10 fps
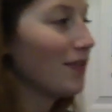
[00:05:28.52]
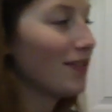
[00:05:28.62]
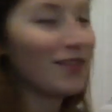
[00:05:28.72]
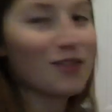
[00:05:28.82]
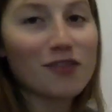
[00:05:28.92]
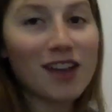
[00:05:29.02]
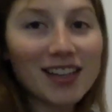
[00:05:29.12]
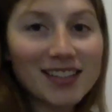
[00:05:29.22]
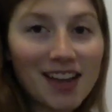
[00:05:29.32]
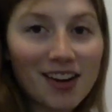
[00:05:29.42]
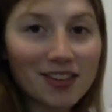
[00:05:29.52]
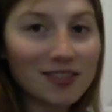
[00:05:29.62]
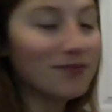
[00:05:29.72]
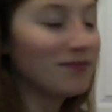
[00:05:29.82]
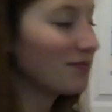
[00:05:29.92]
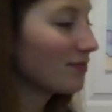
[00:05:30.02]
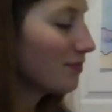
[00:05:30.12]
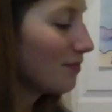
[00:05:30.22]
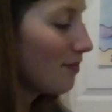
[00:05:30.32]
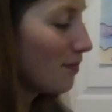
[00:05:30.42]
And you've got Saturn.
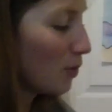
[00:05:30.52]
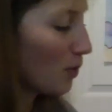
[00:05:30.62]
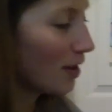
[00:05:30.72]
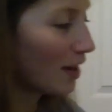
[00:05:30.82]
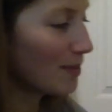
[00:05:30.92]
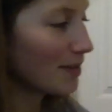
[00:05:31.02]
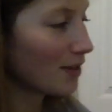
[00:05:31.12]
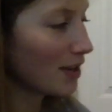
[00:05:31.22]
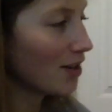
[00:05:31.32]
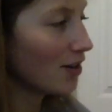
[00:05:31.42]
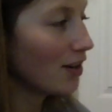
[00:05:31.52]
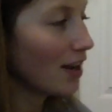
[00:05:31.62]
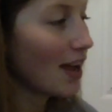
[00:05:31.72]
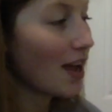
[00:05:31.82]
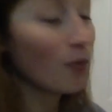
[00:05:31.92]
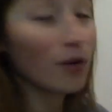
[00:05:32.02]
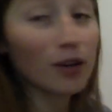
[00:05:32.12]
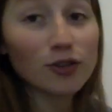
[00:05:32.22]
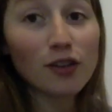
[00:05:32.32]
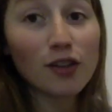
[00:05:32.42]
We're gonna come down here and we're gonna
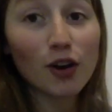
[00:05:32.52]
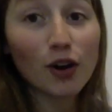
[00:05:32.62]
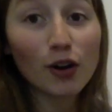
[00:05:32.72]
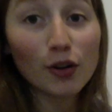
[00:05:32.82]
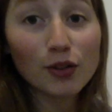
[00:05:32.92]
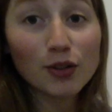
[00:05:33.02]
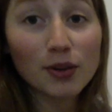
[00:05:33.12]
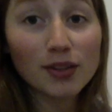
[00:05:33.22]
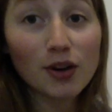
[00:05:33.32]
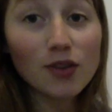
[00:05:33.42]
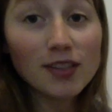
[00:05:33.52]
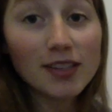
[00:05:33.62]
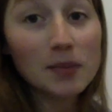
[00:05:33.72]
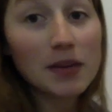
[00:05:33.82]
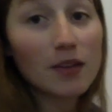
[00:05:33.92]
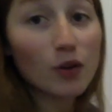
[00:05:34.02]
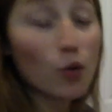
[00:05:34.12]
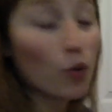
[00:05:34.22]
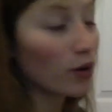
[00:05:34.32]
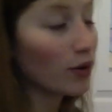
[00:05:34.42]
draw the Earth. So Earth is gonna be in the
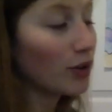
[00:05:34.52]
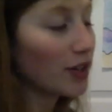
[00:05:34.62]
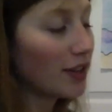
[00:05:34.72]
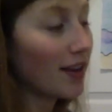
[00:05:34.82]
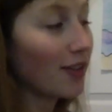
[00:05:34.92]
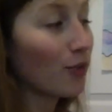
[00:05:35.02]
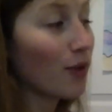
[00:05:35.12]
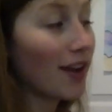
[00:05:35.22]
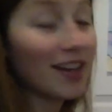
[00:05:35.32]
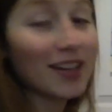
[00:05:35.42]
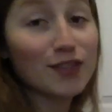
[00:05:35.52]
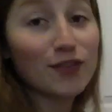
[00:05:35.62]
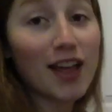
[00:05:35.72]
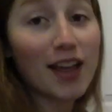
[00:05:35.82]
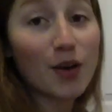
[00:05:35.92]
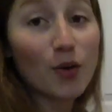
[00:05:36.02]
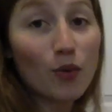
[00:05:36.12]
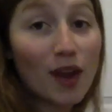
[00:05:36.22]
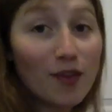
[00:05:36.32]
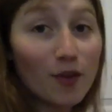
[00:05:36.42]
corner looking like the rocket is flying
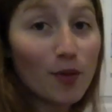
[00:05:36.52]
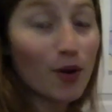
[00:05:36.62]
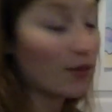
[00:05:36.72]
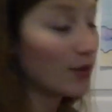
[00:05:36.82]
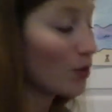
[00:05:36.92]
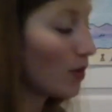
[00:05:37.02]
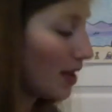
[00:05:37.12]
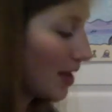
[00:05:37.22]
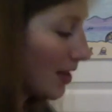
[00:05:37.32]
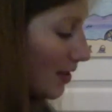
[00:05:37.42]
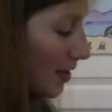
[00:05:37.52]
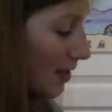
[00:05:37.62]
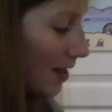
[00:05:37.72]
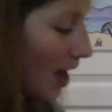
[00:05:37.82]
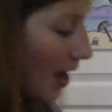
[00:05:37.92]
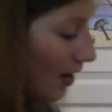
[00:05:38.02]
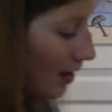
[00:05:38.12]
away from Earth. It's going into the sky.